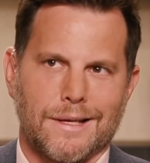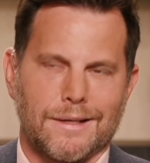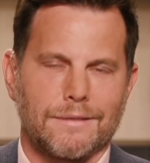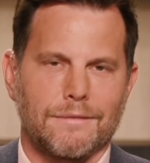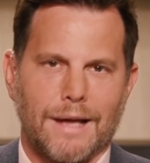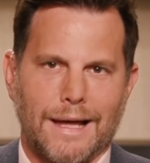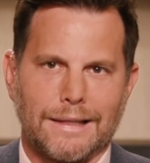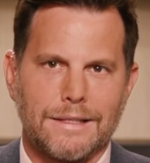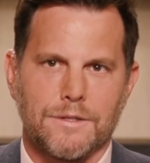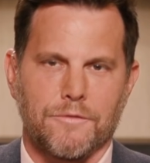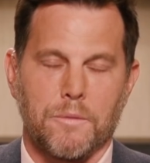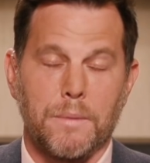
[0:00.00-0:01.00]
that, at
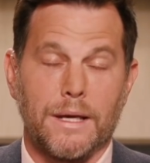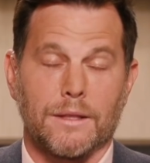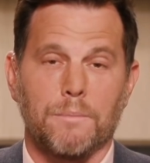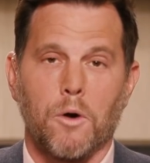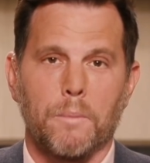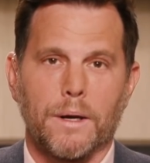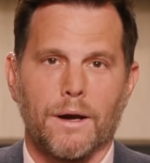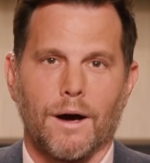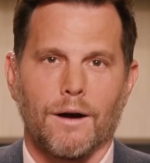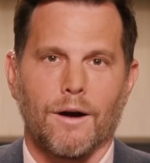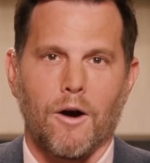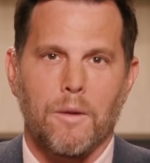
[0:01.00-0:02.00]
least for me at the moment,
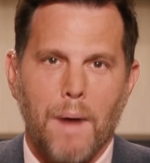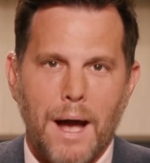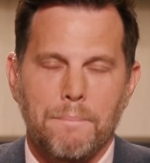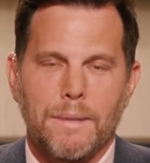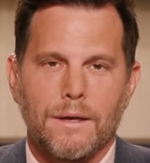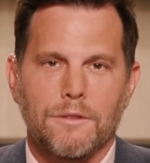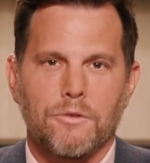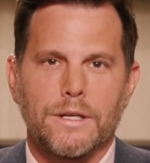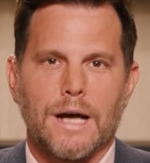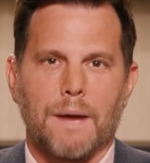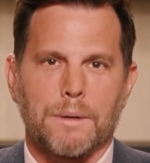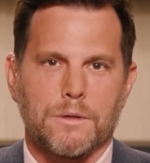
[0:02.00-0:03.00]
are are my big three
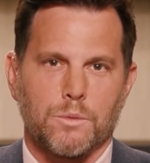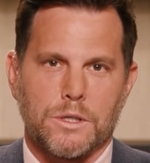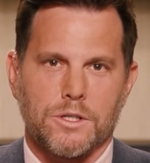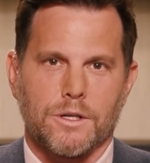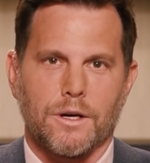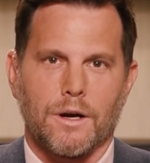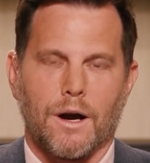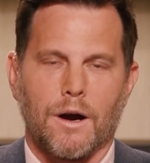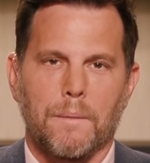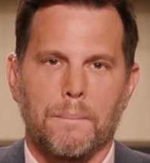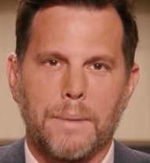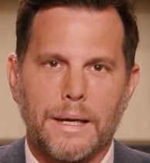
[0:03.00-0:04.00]
topics, which are
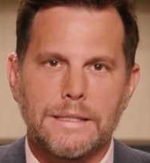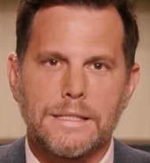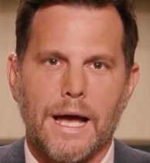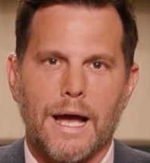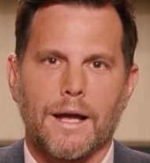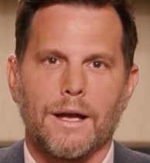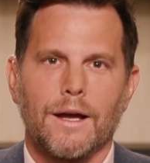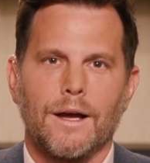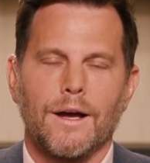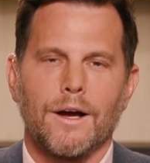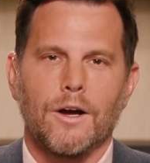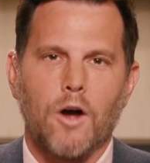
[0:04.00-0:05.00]
are big tech,
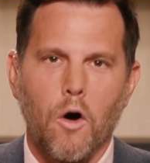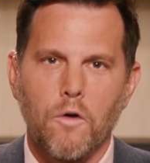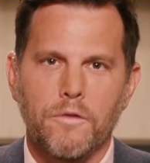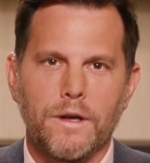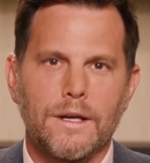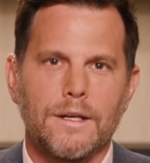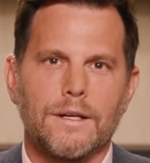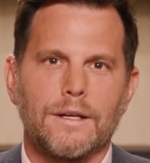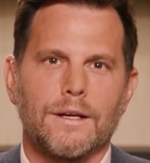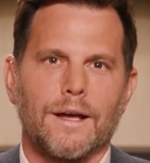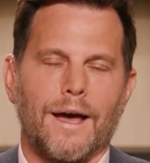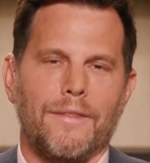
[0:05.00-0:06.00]

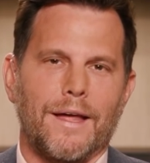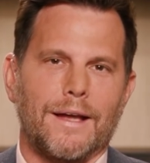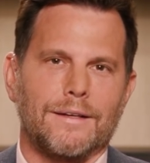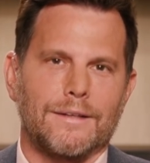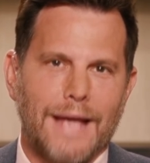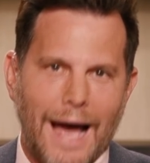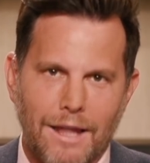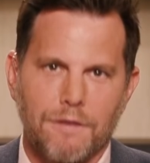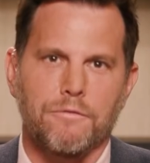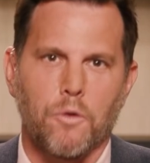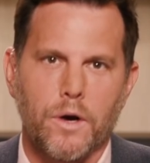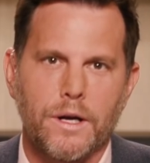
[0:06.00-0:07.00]
COVID, and then
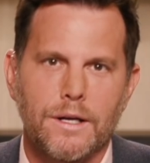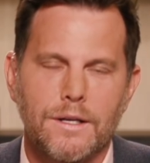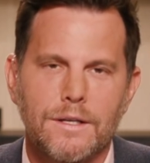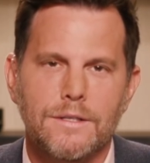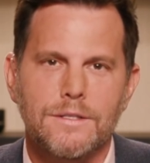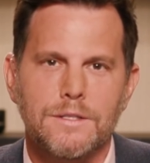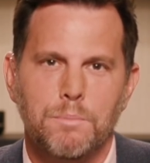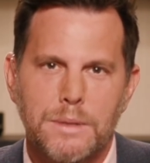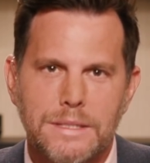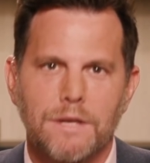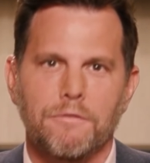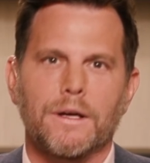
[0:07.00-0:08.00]
California
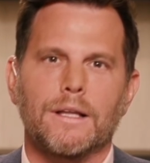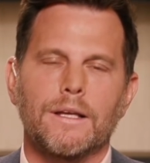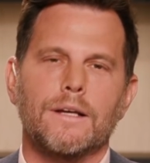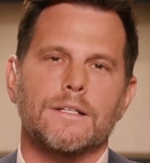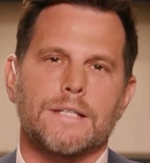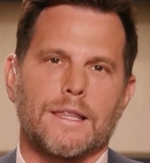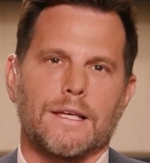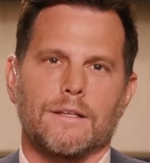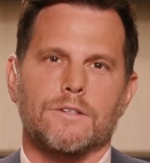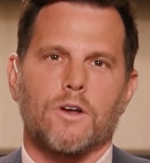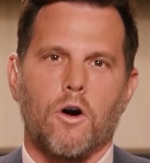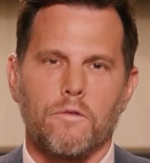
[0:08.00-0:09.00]
specifically, because I think
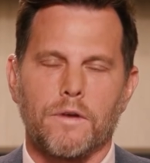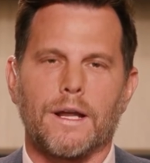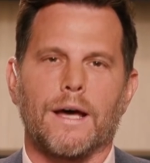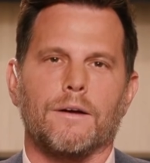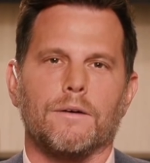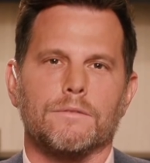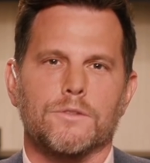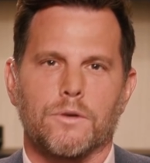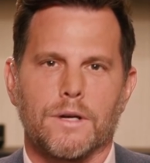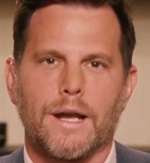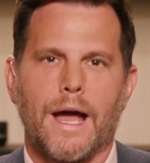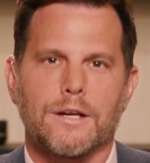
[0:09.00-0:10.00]
there's COVID at a
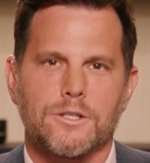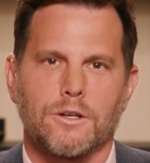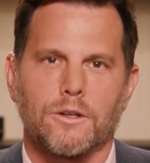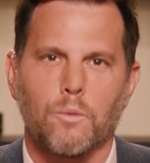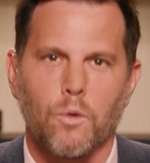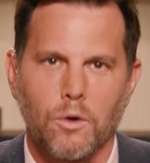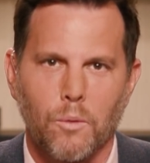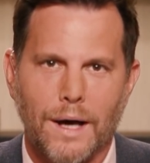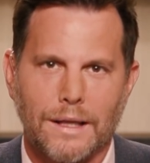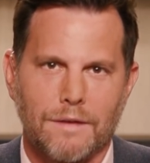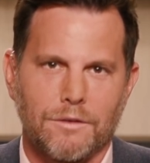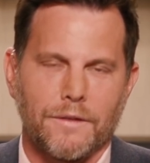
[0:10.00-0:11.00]
sort of national and
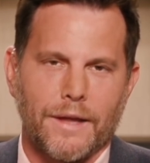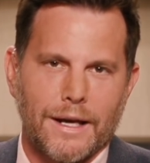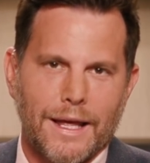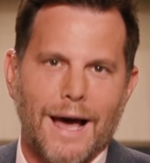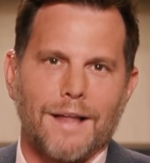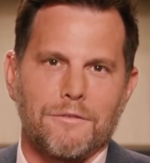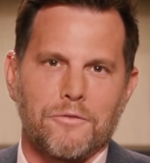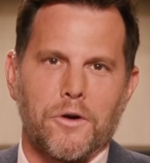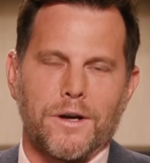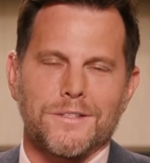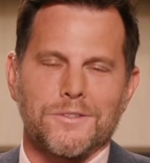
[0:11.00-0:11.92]
worldwide level, and then California.